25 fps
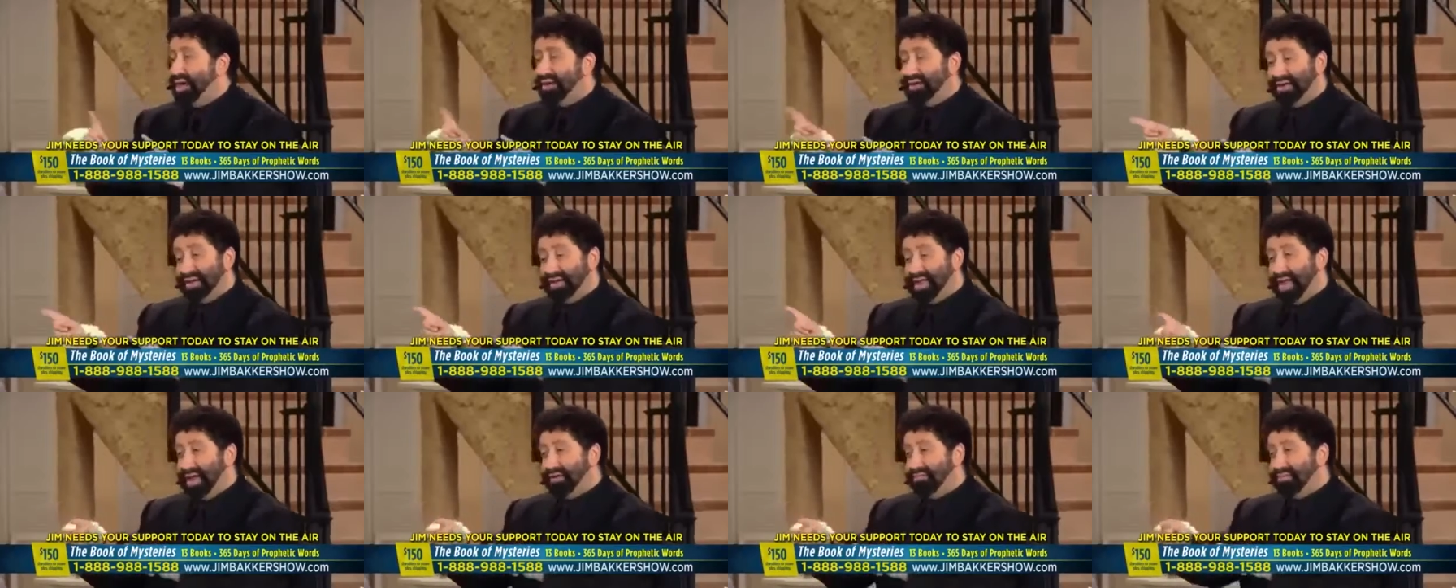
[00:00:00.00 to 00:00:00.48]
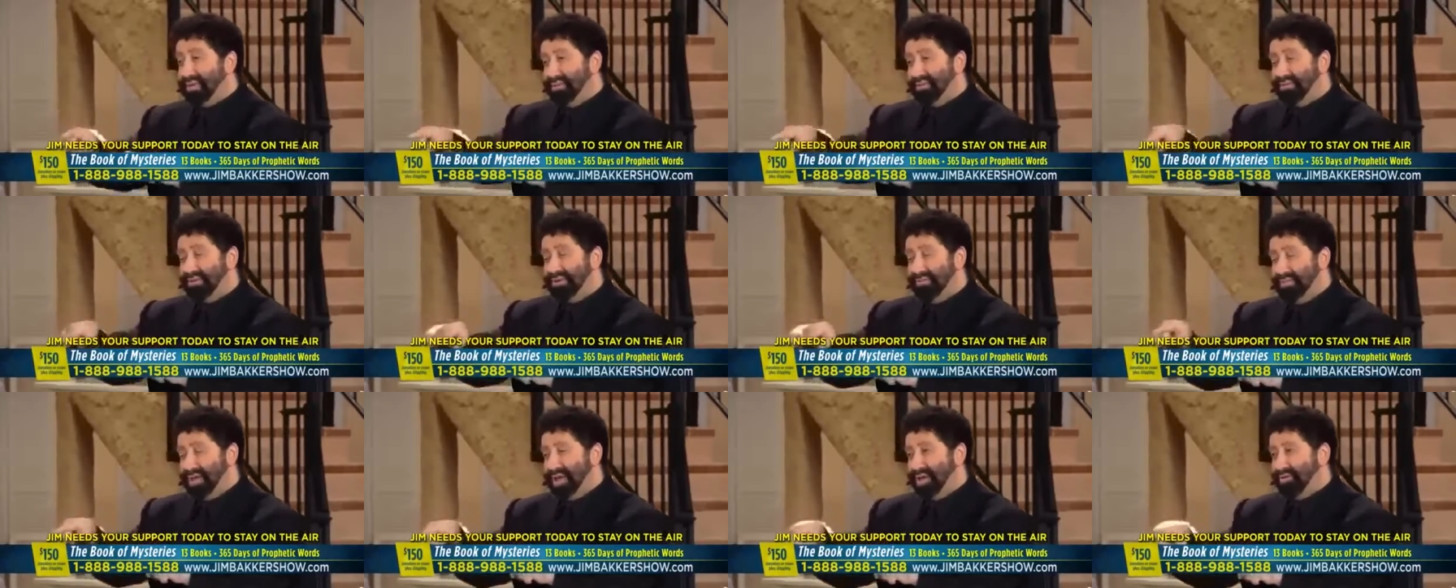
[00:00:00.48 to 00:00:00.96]
Not only that,
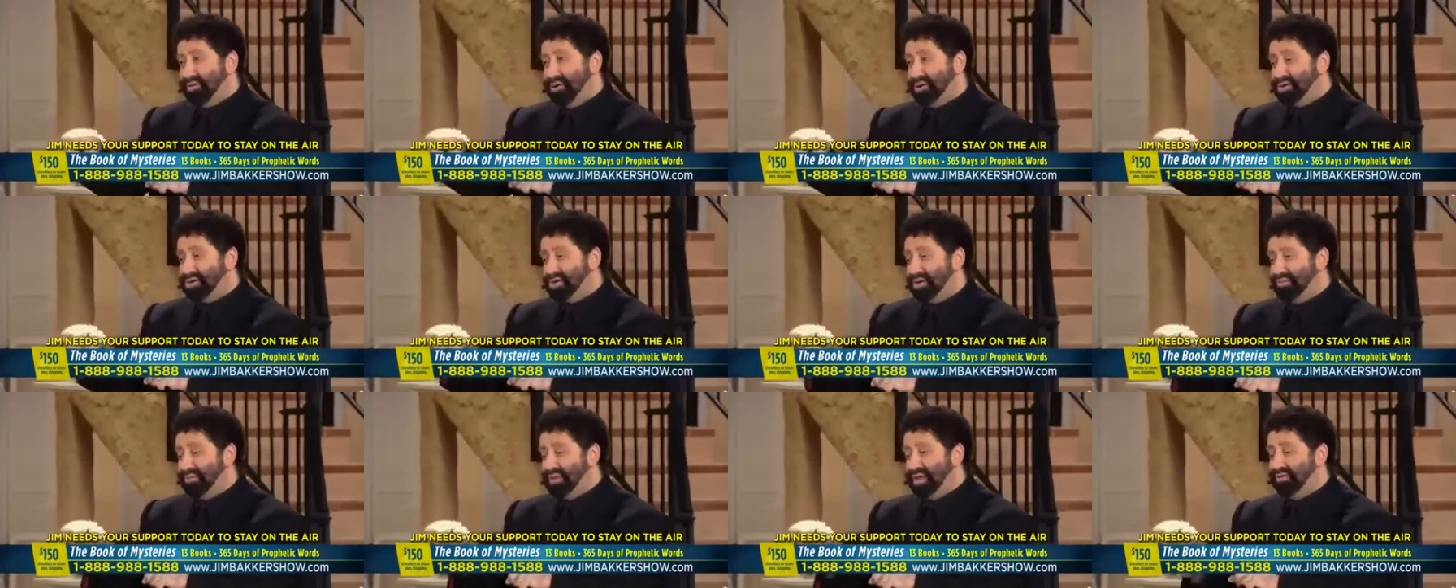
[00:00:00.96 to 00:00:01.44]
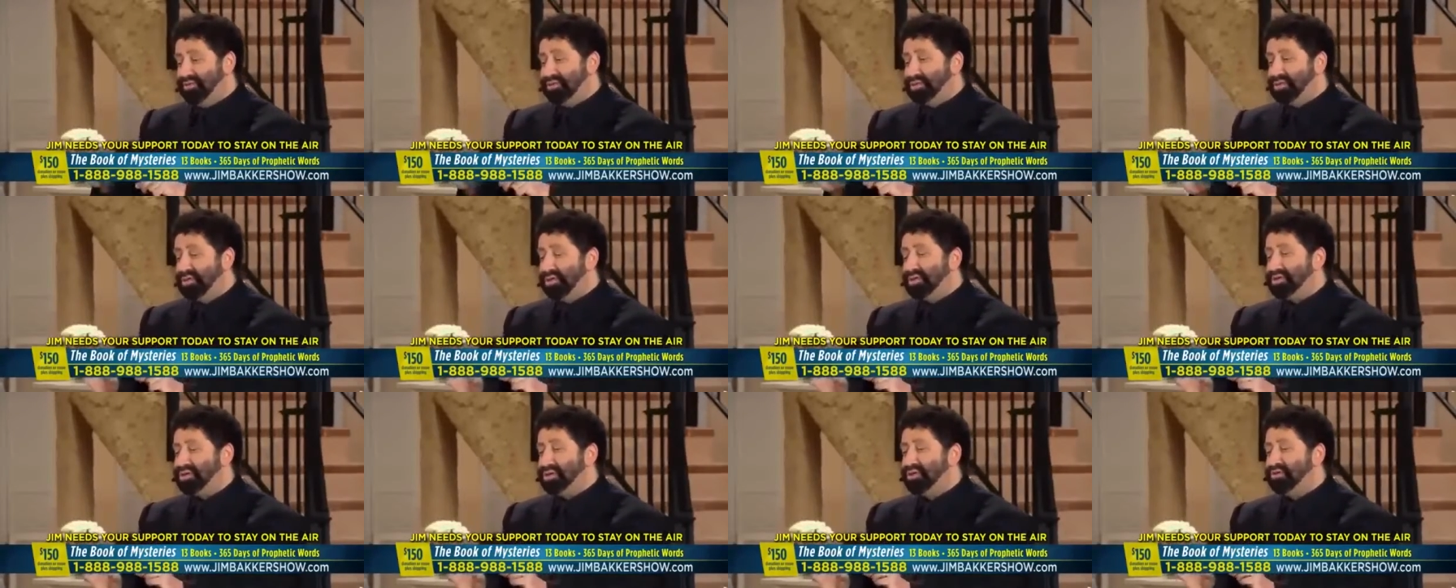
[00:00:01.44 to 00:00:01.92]
remember in Baal worship, it
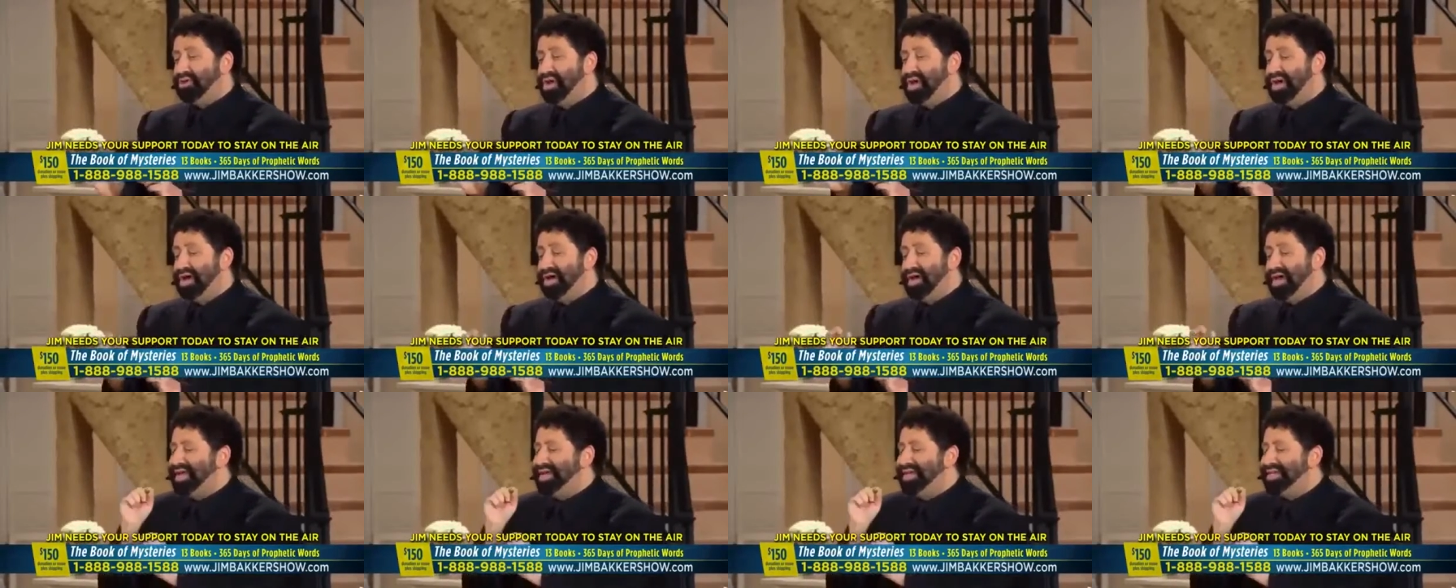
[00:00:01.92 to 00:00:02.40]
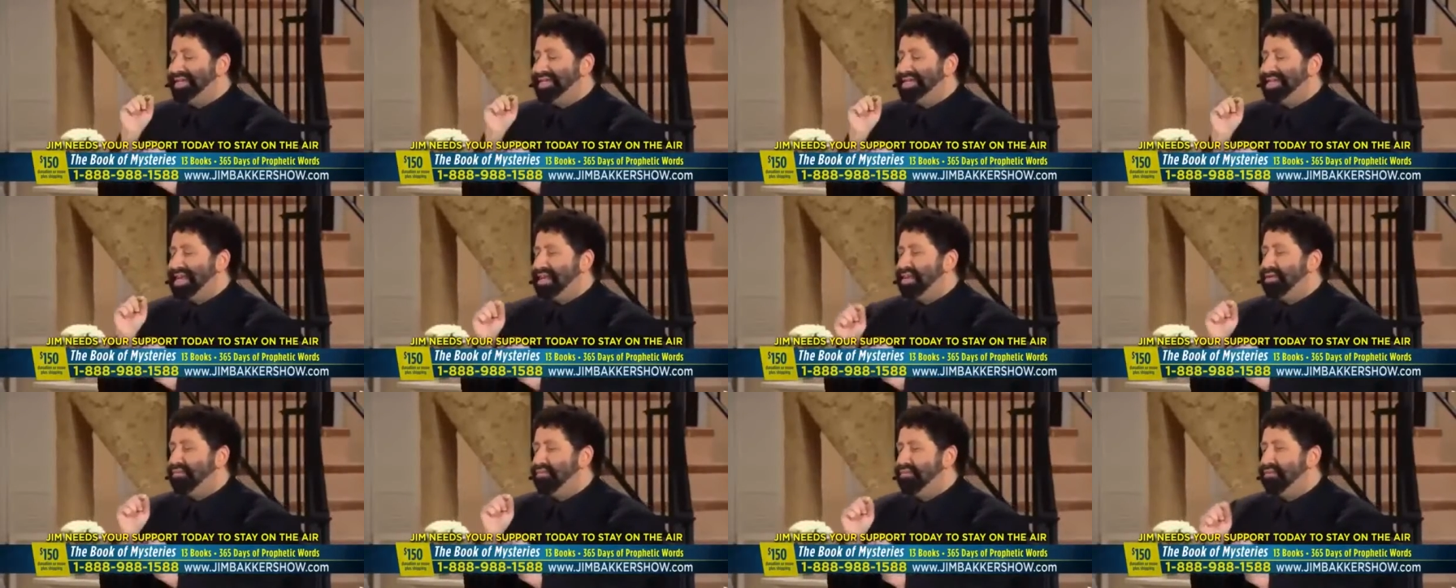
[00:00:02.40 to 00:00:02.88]
was also the
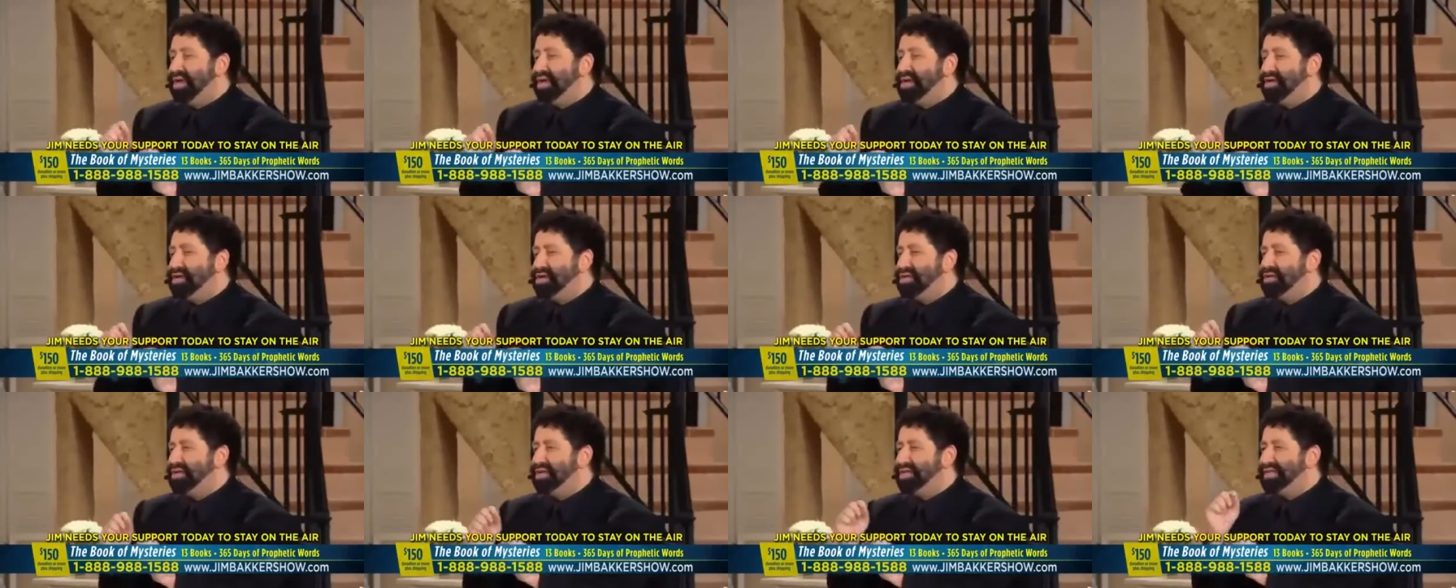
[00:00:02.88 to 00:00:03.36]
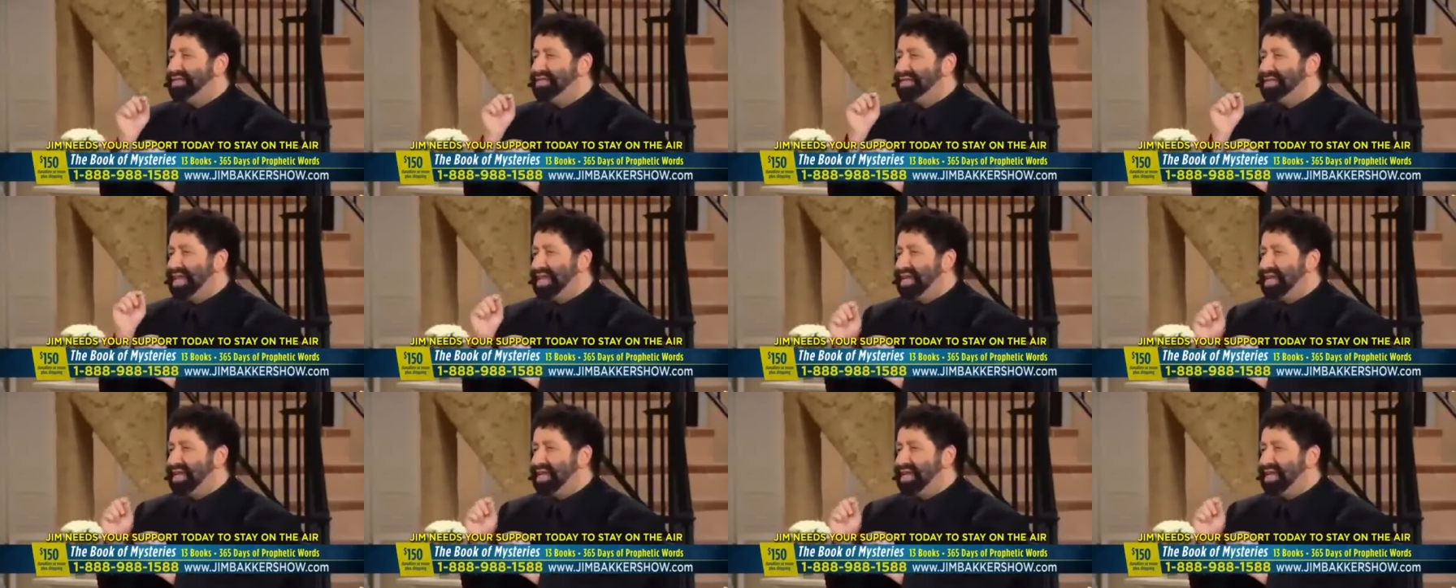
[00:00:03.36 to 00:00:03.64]
celebration,